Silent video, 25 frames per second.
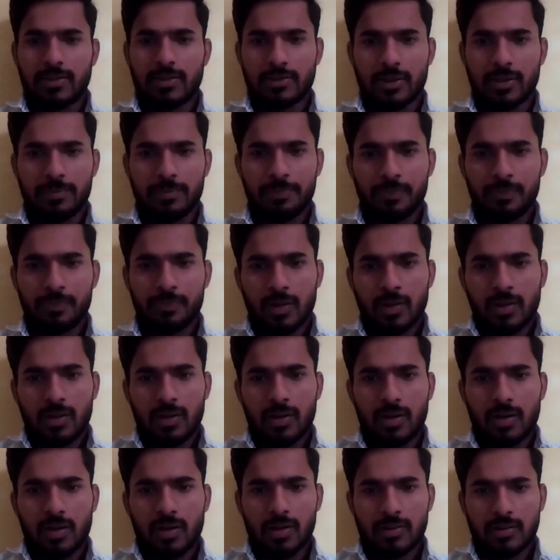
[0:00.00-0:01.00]
listen.
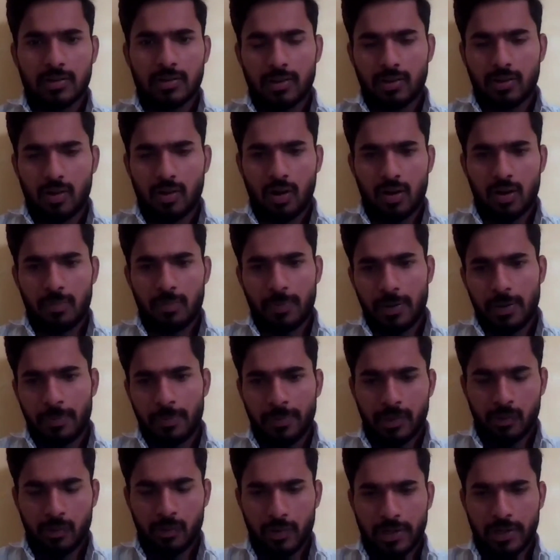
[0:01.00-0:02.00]
The
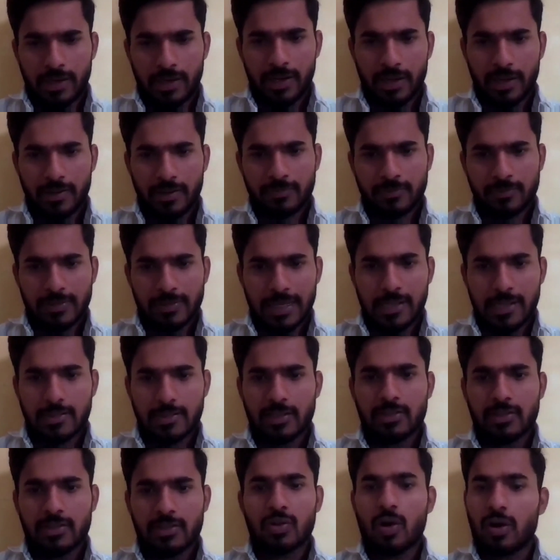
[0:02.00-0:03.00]
non-primitive data type
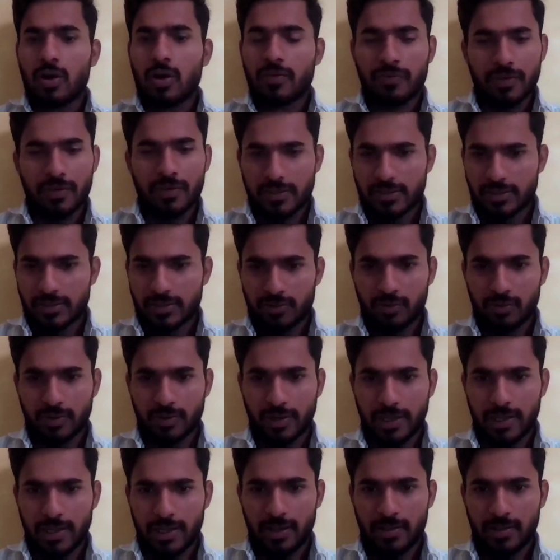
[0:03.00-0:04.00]
size is not fixed.
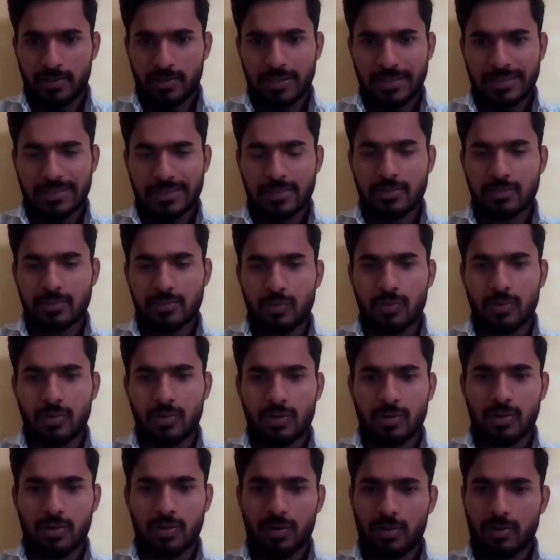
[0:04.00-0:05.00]
Okay, this is
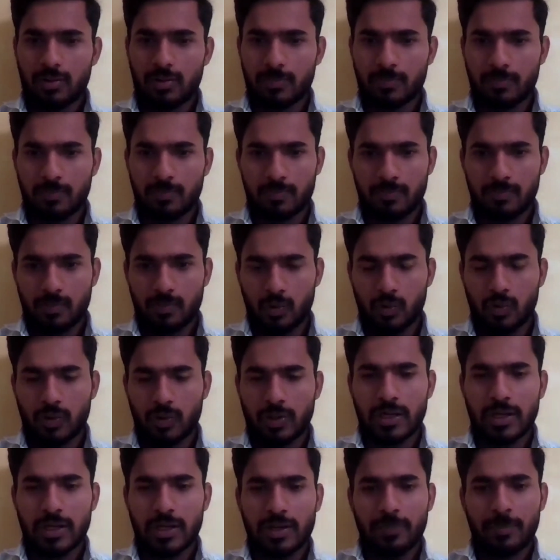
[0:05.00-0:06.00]

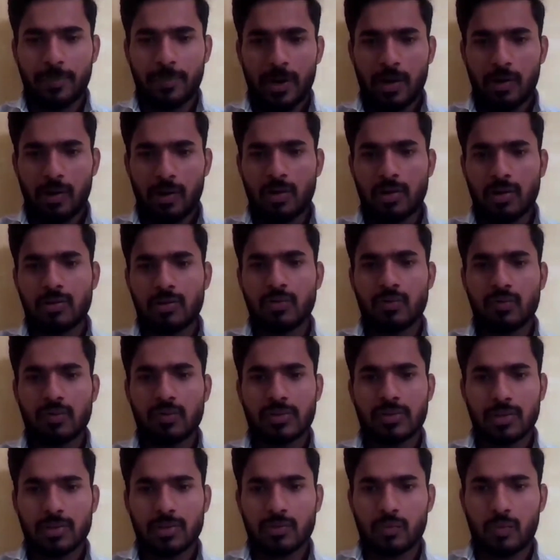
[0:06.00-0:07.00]
totally depend on
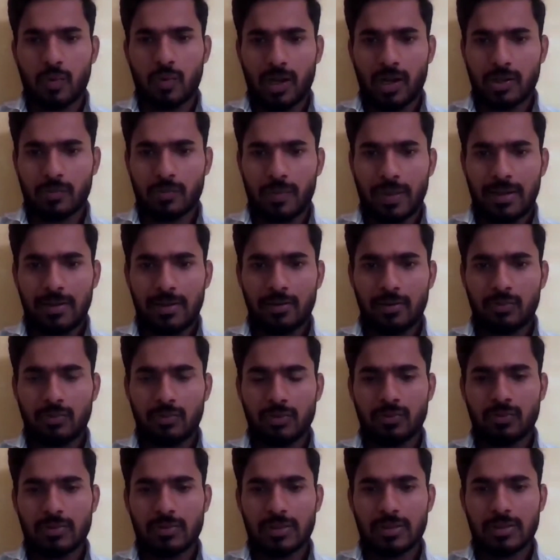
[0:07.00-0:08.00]
users, what value
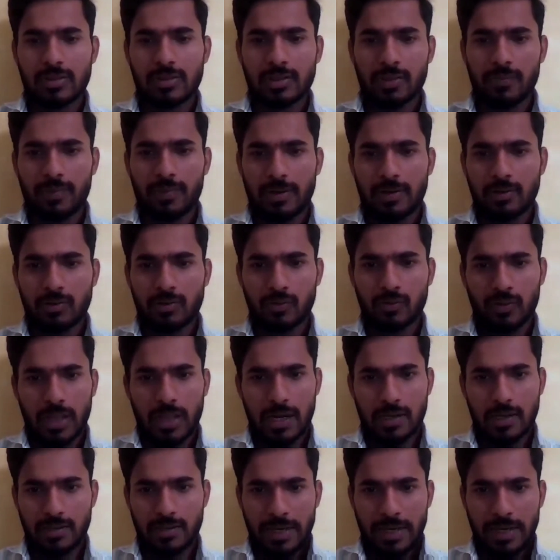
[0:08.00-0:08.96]
user given to that